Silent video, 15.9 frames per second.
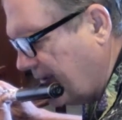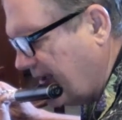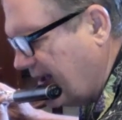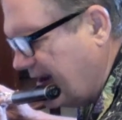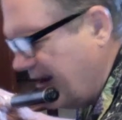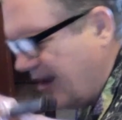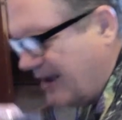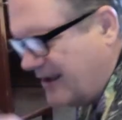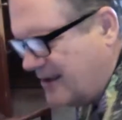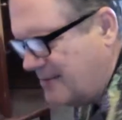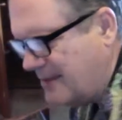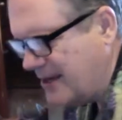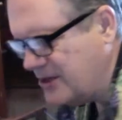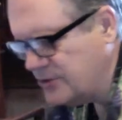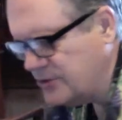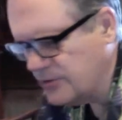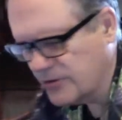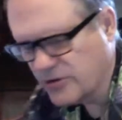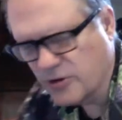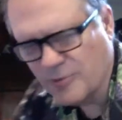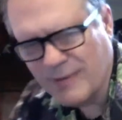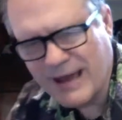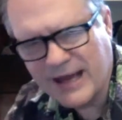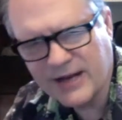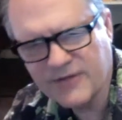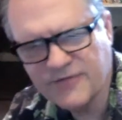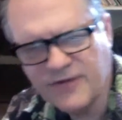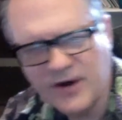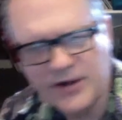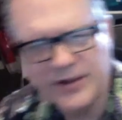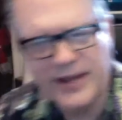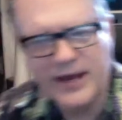Now he may do a chromatic
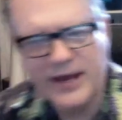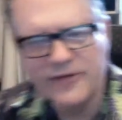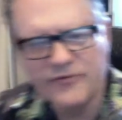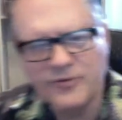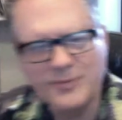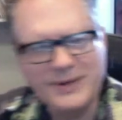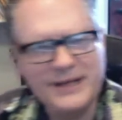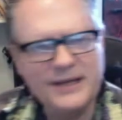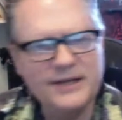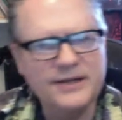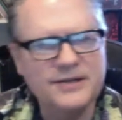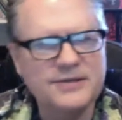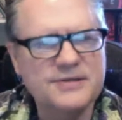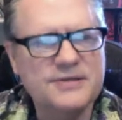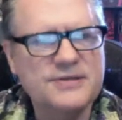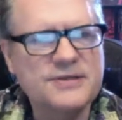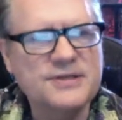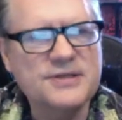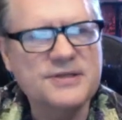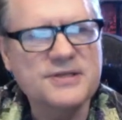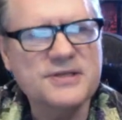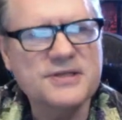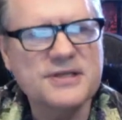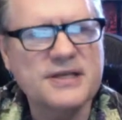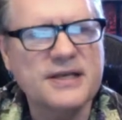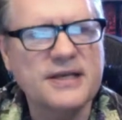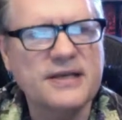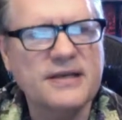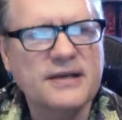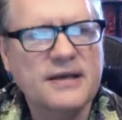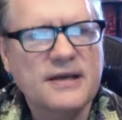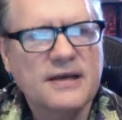fall down for me to get to C.
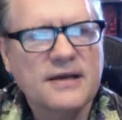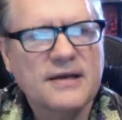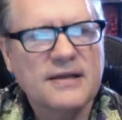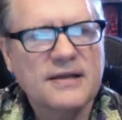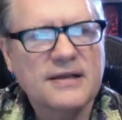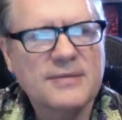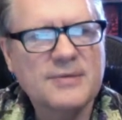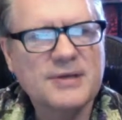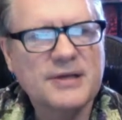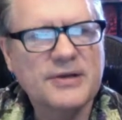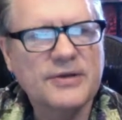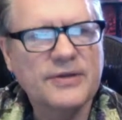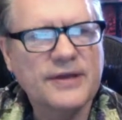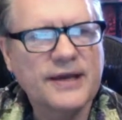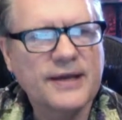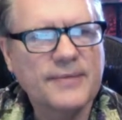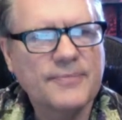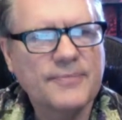Let me hear that.